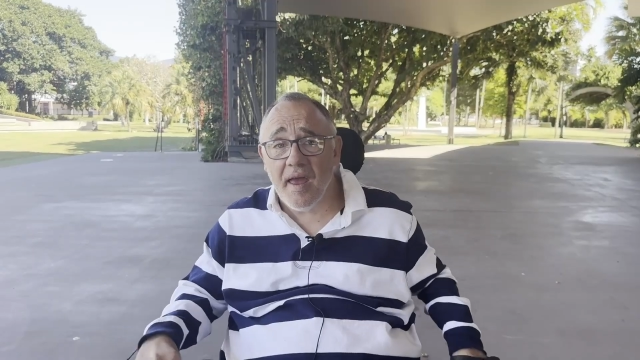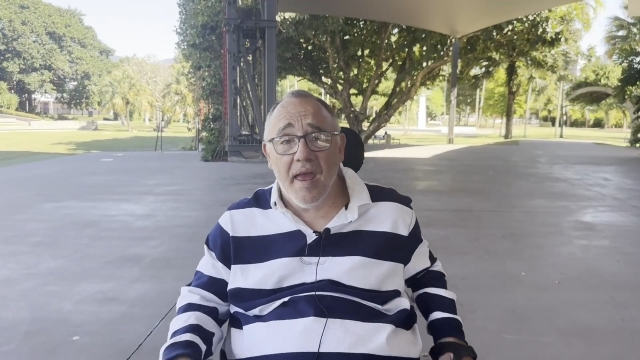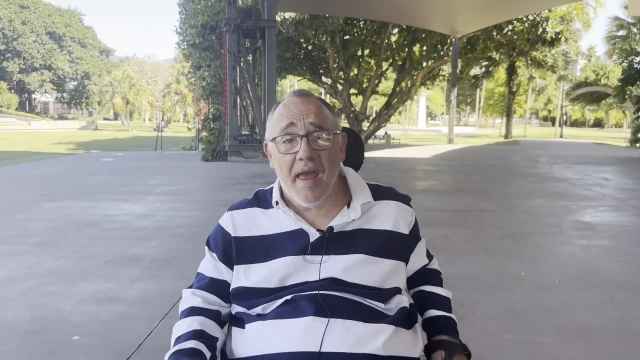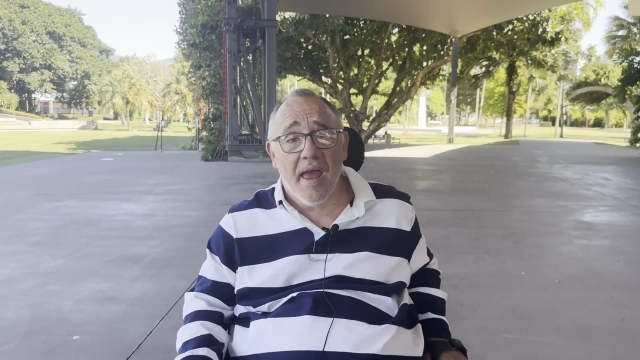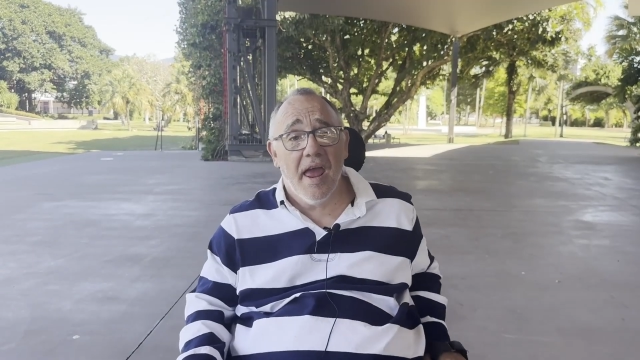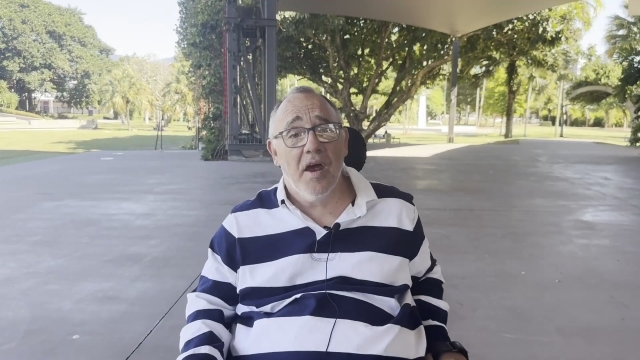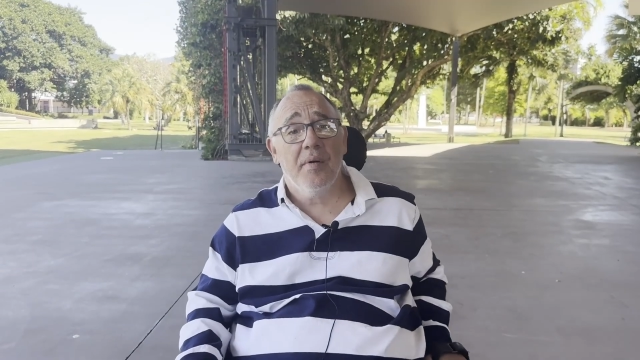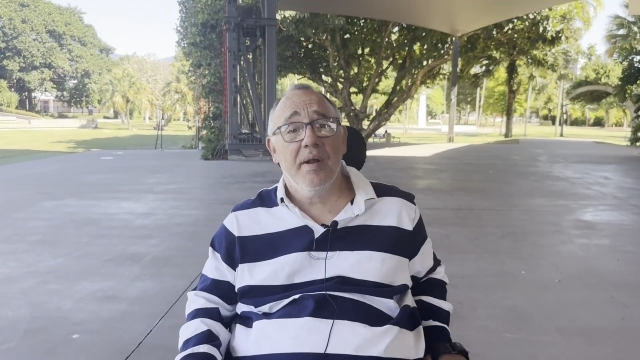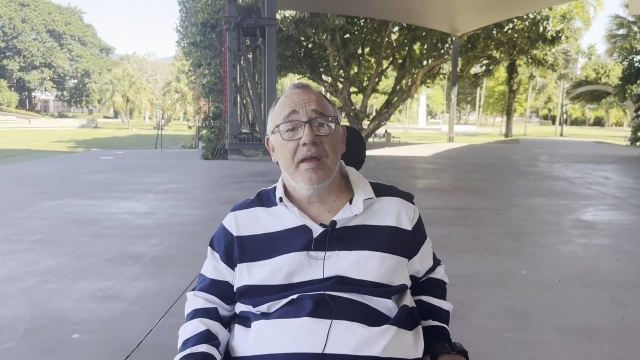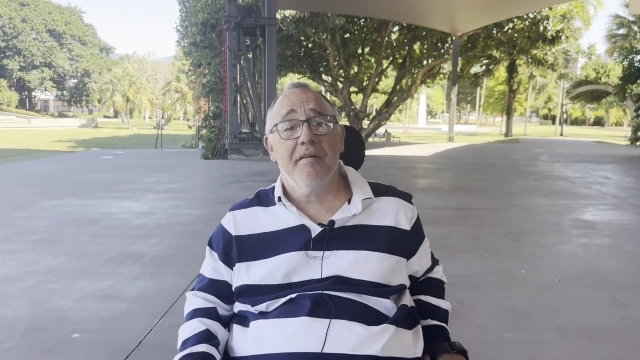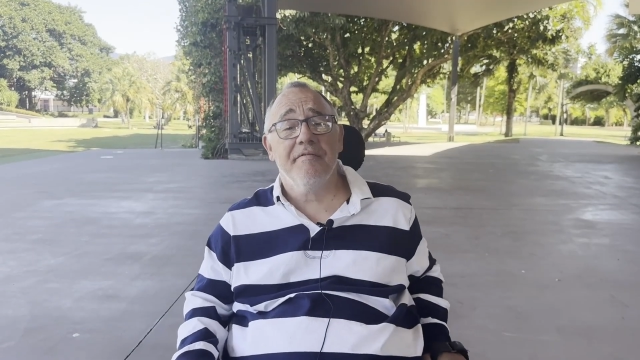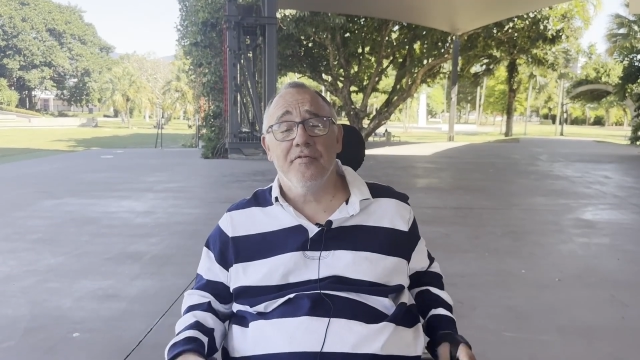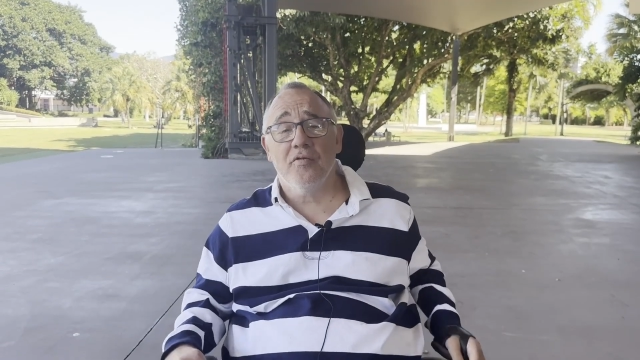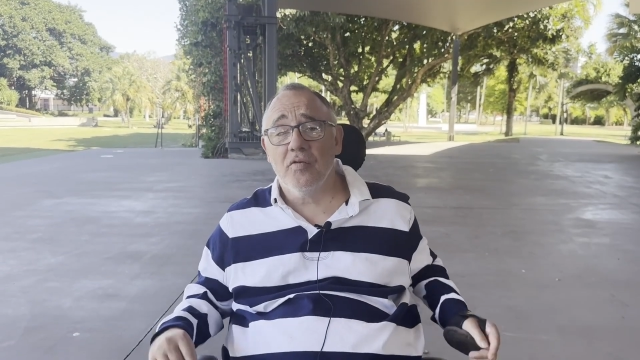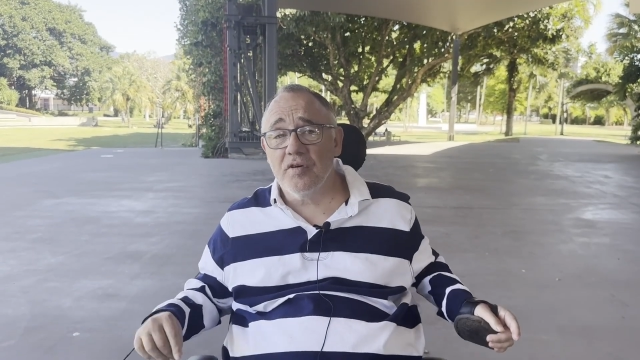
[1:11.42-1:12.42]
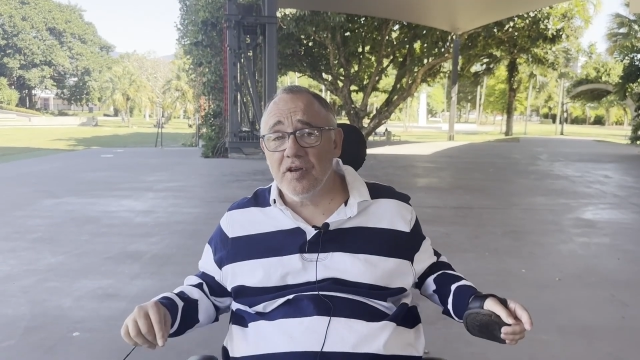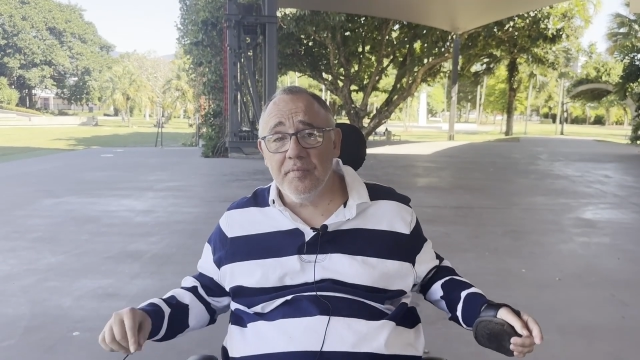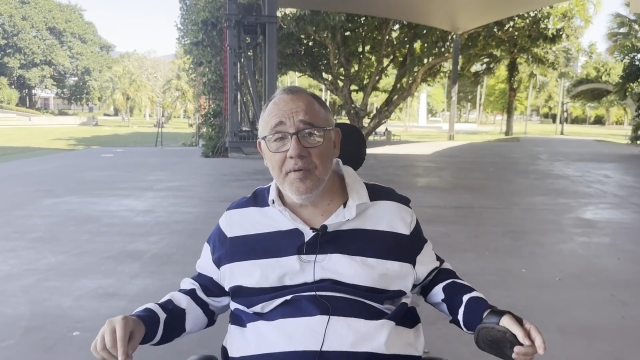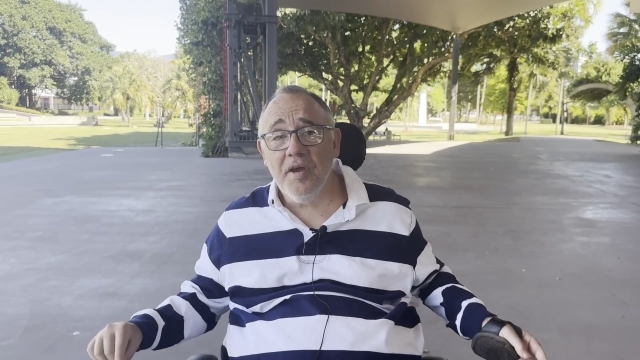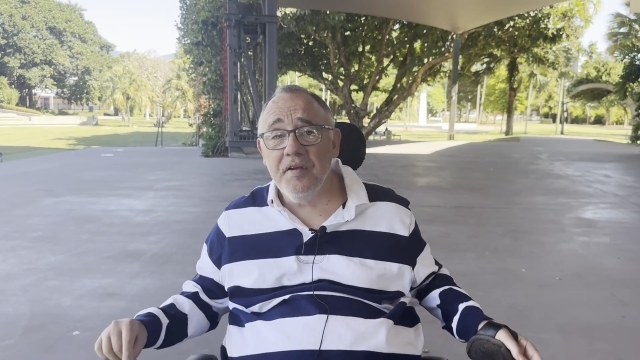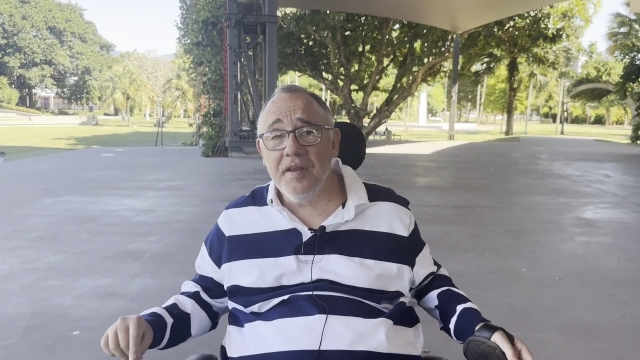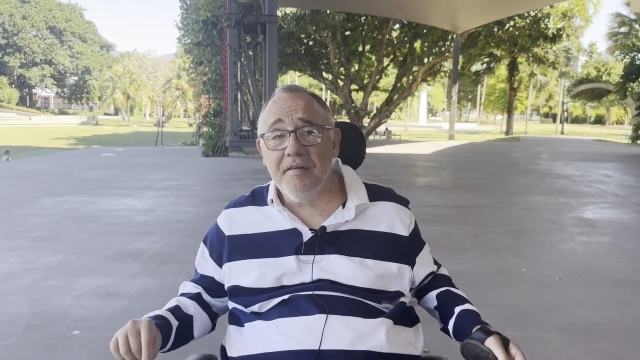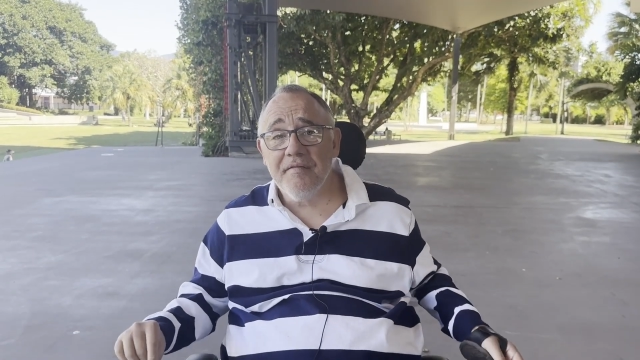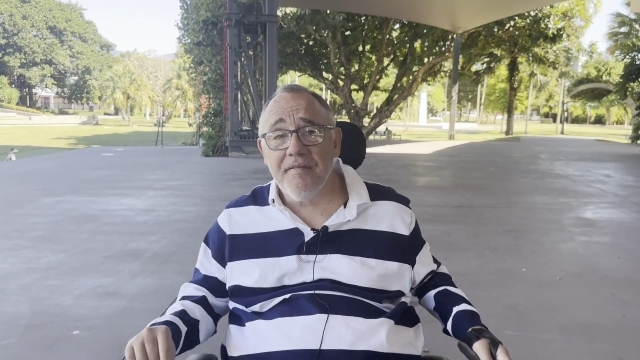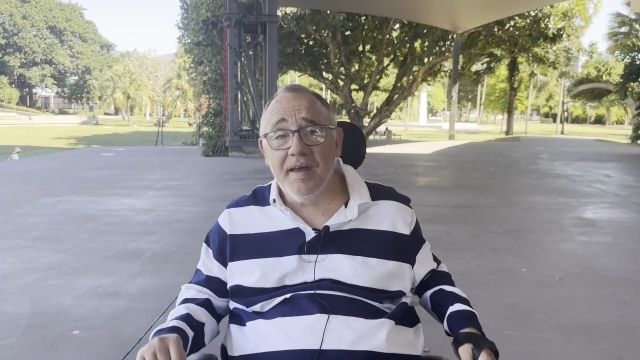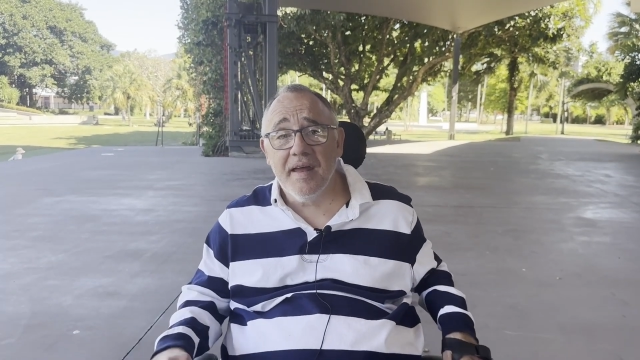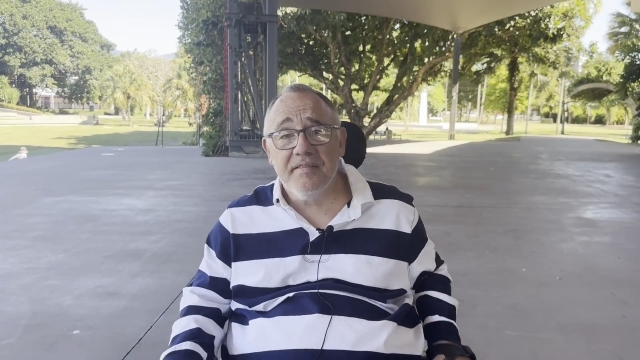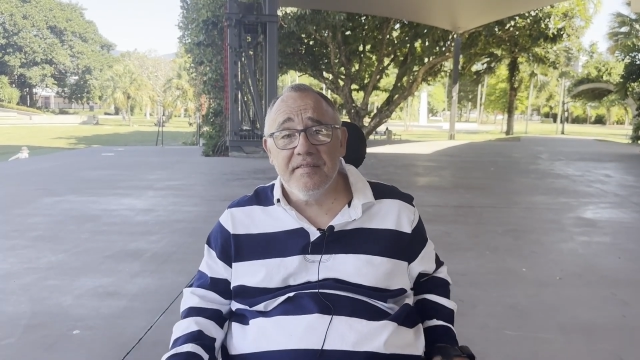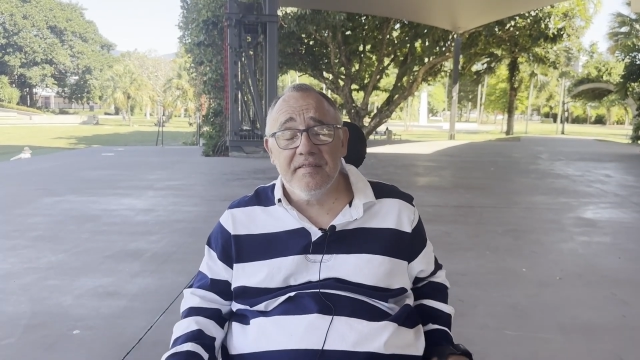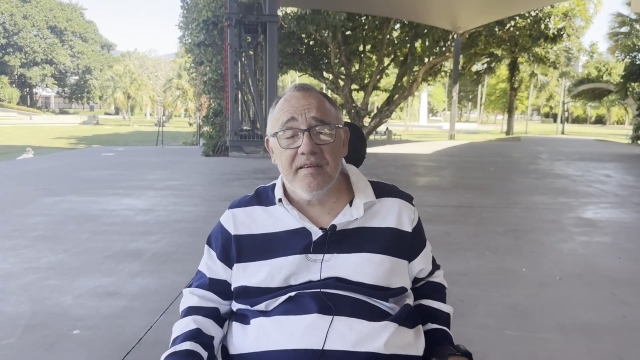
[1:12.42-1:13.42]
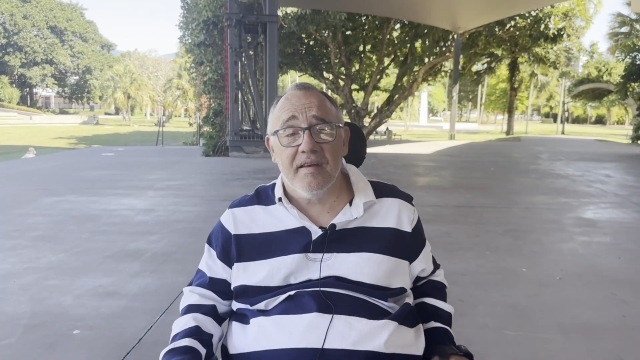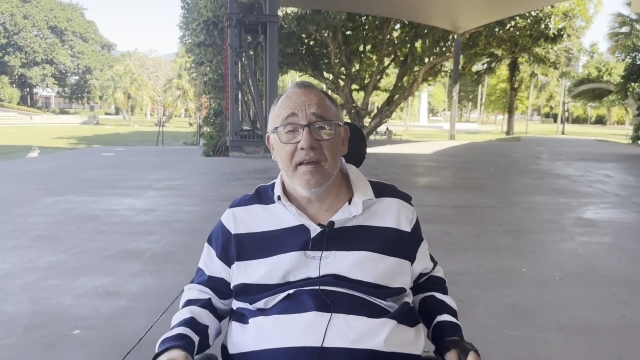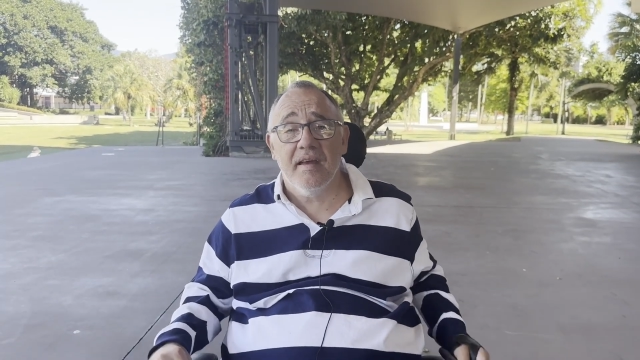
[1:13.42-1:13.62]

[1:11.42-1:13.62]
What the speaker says: area for community events